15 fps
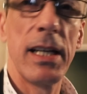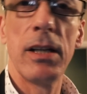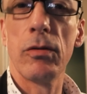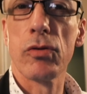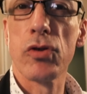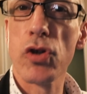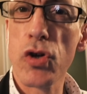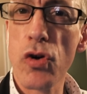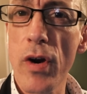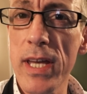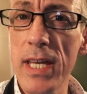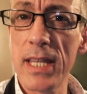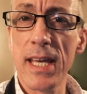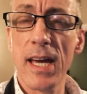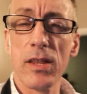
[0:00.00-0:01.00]
a little
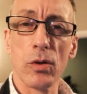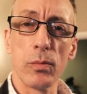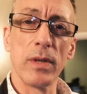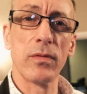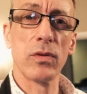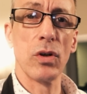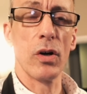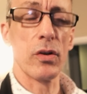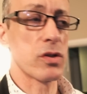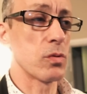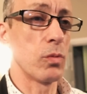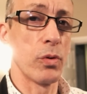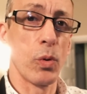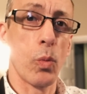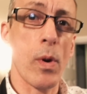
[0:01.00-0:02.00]
tray in there that we've got,
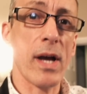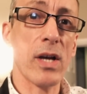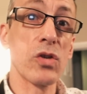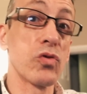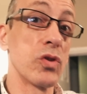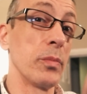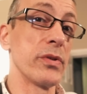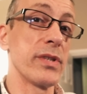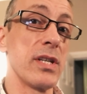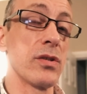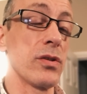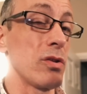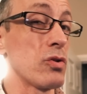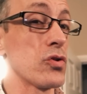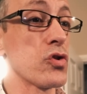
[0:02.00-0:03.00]
so all the wax dribbles
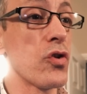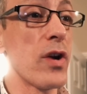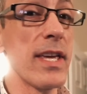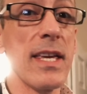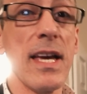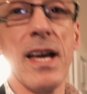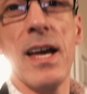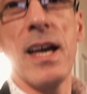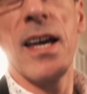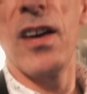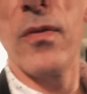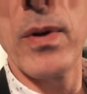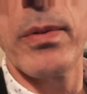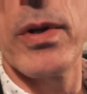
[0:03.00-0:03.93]
into the tray. If we